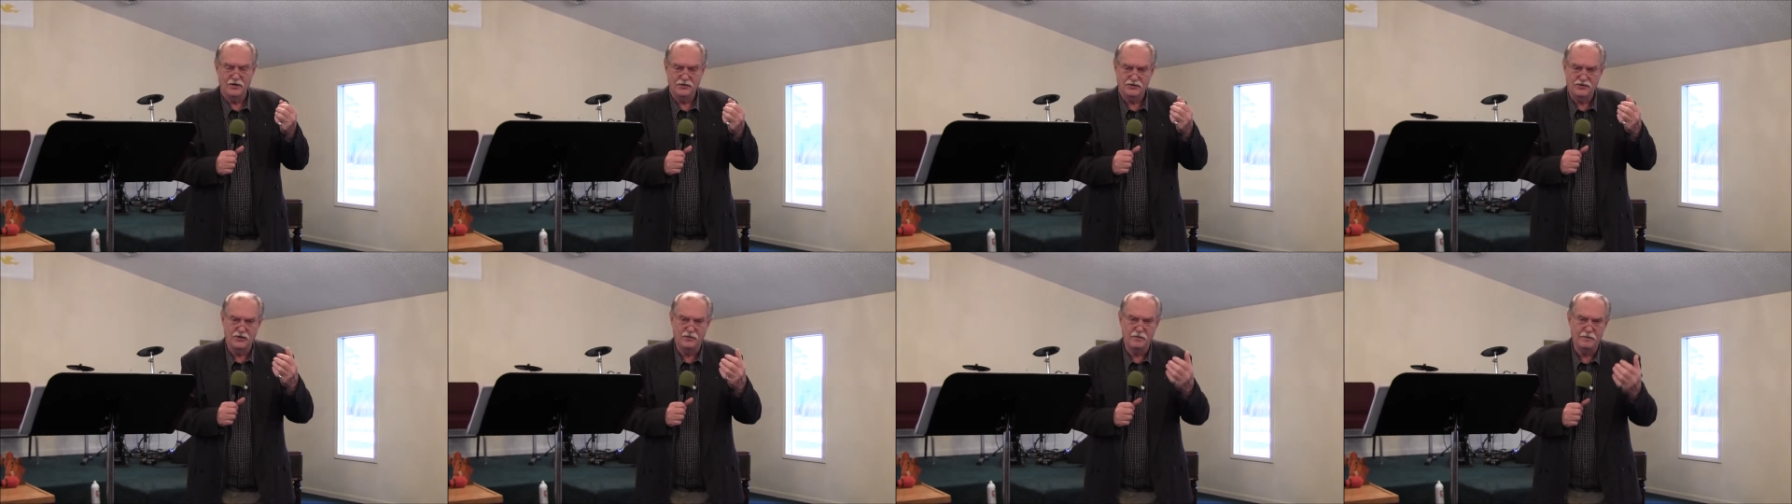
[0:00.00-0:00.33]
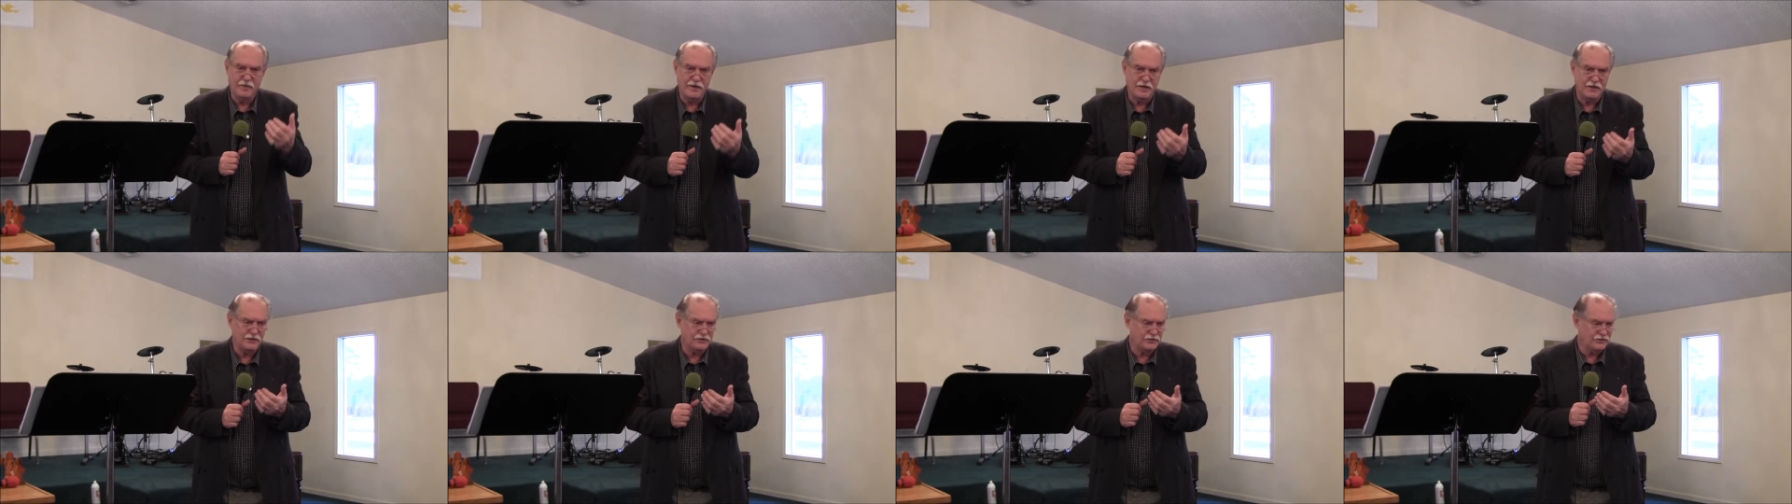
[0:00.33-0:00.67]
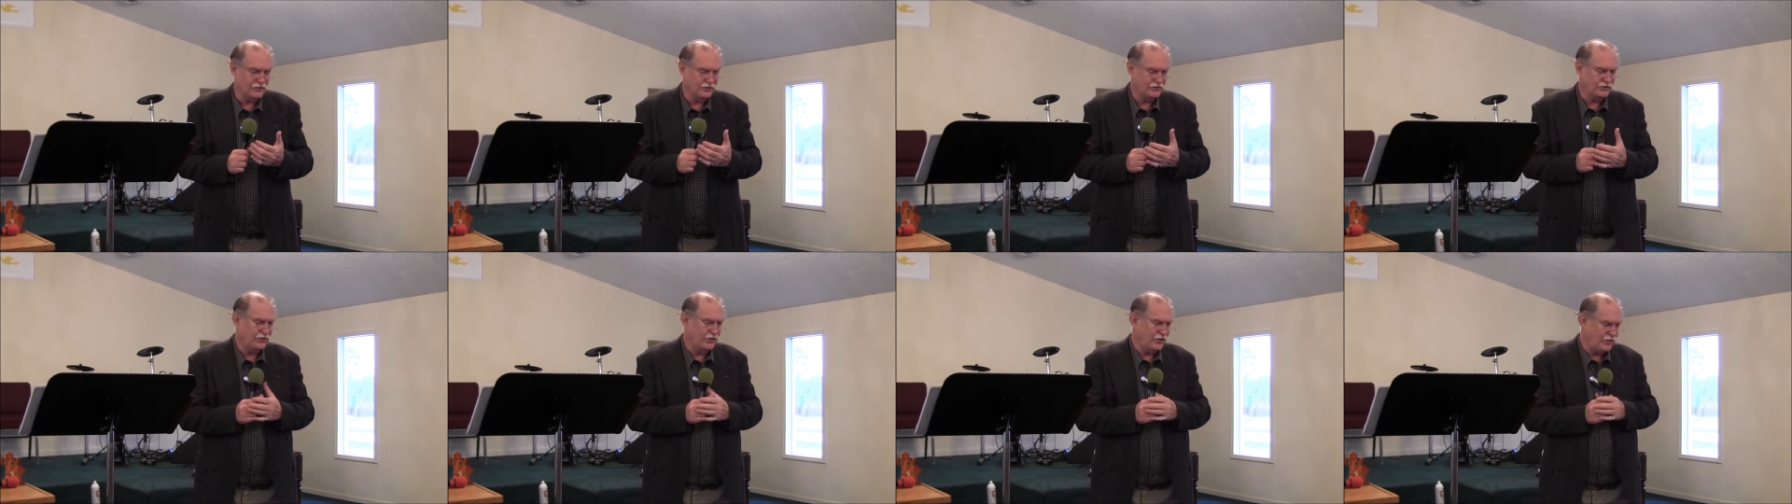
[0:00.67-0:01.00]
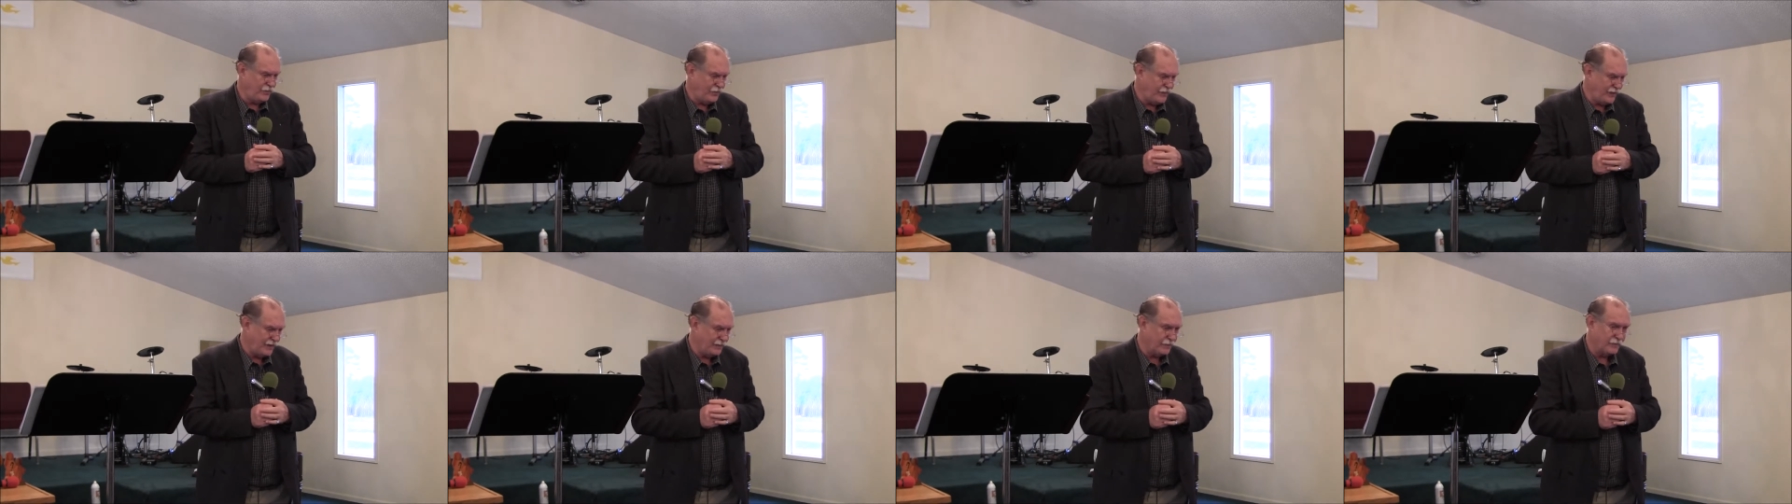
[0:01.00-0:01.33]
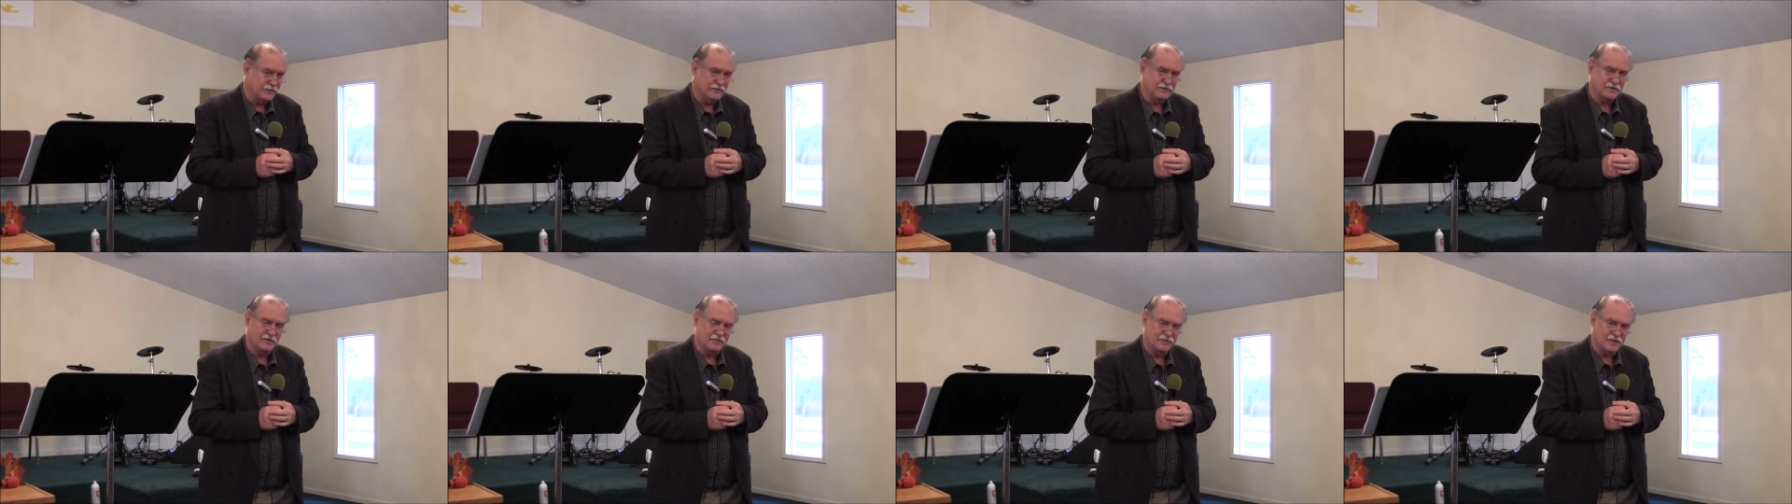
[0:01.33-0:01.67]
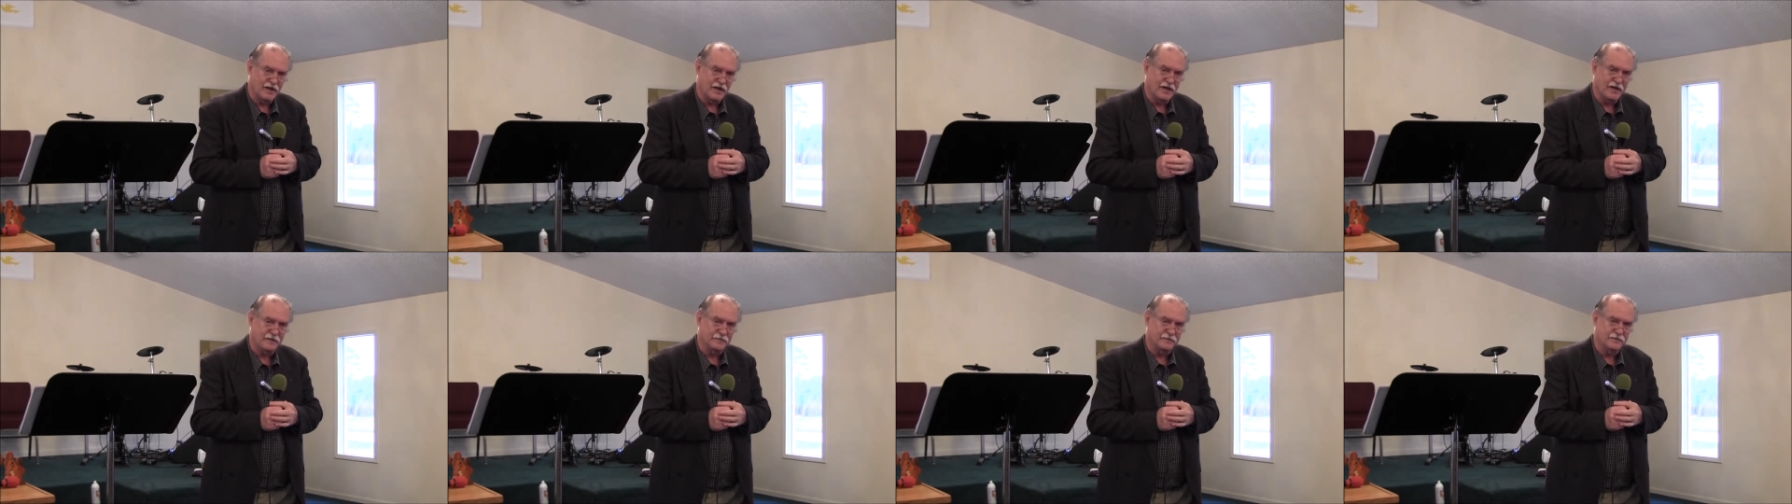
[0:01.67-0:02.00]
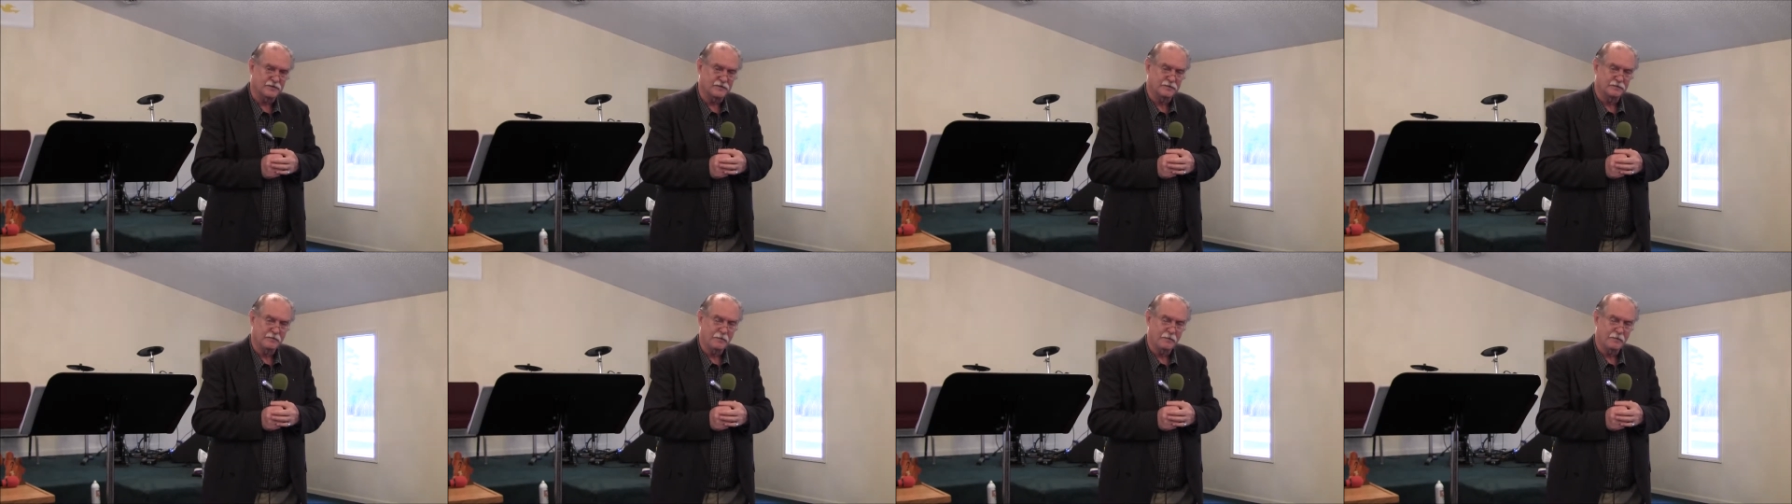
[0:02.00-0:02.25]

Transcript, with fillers: to minister to people sometimes.